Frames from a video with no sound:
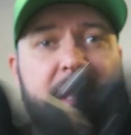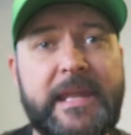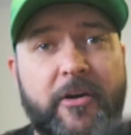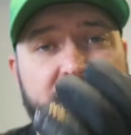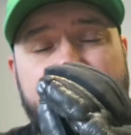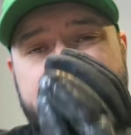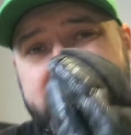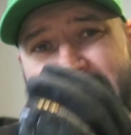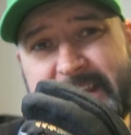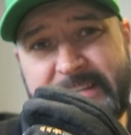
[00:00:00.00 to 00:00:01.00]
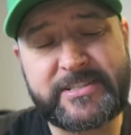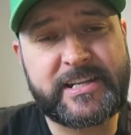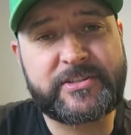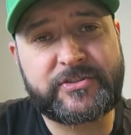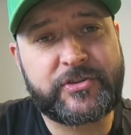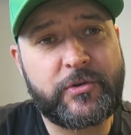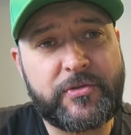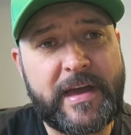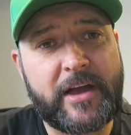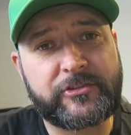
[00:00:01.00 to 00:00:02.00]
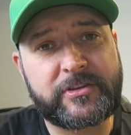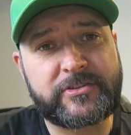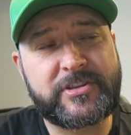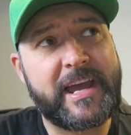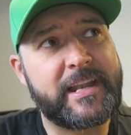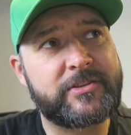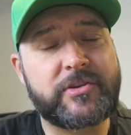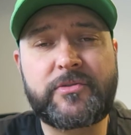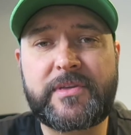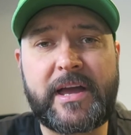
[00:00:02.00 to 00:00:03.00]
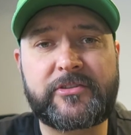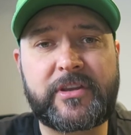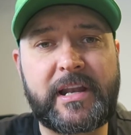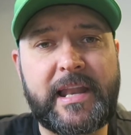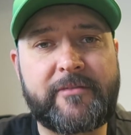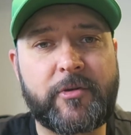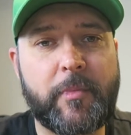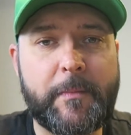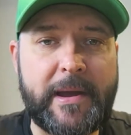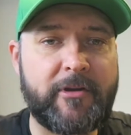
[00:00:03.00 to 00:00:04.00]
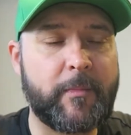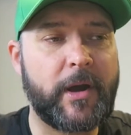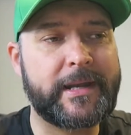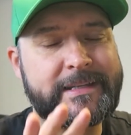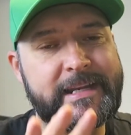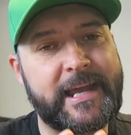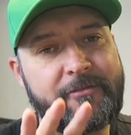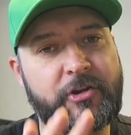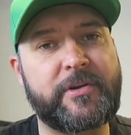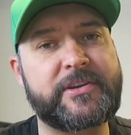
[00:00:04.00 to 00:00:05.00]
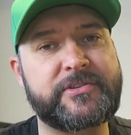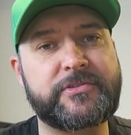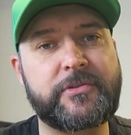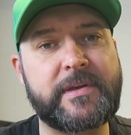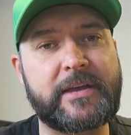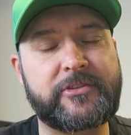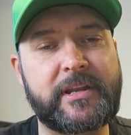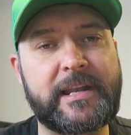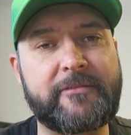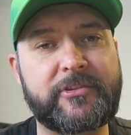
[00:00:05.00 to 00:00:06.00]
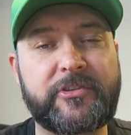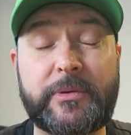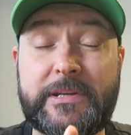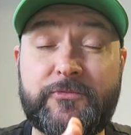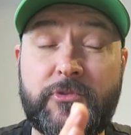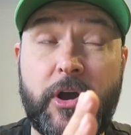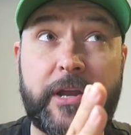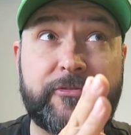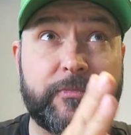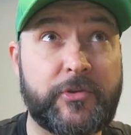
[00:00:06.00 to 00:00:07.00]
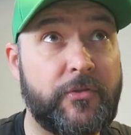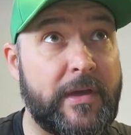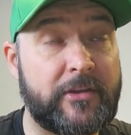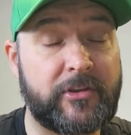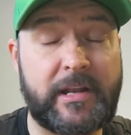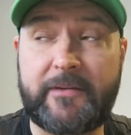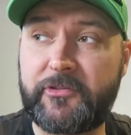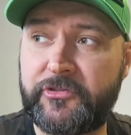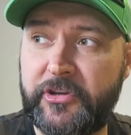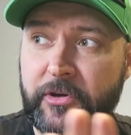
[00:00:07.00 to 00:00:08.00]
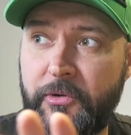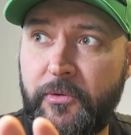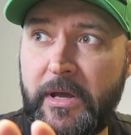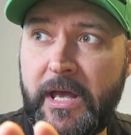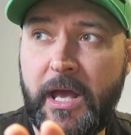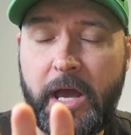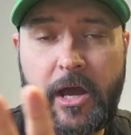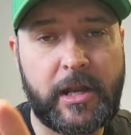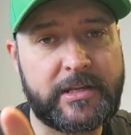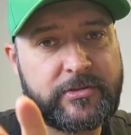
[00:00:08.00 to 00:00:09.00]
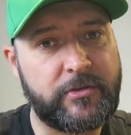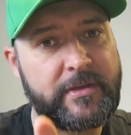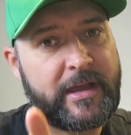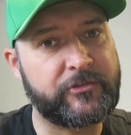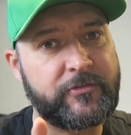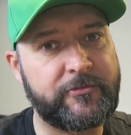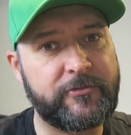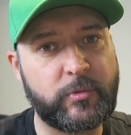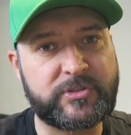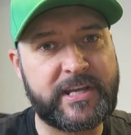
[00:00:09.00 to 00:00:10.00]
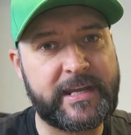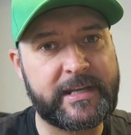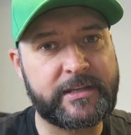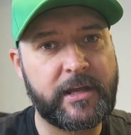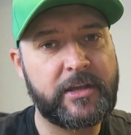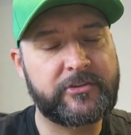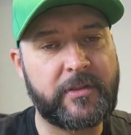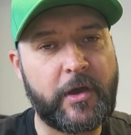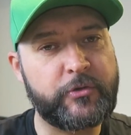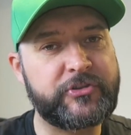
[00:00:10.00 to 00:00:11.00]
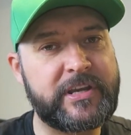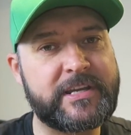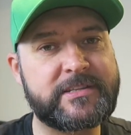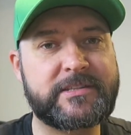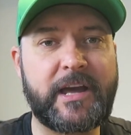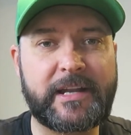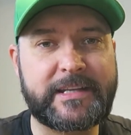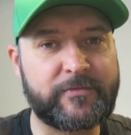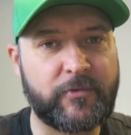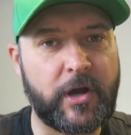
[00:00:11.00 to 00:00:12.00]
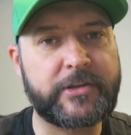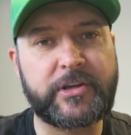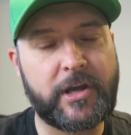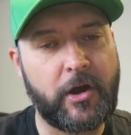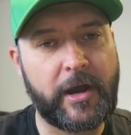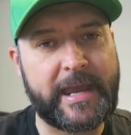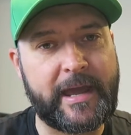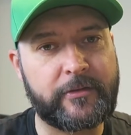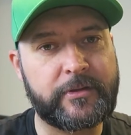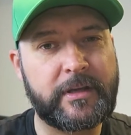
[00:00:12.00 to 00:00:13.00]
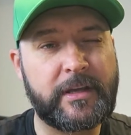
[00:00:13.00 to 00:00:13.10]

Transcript: Now I've had these since 2010, 2011, but bear in mind I did have a crash in 2011, so I didn't ride from 2011 till early 2014. So those years that I didn't ride you can't count.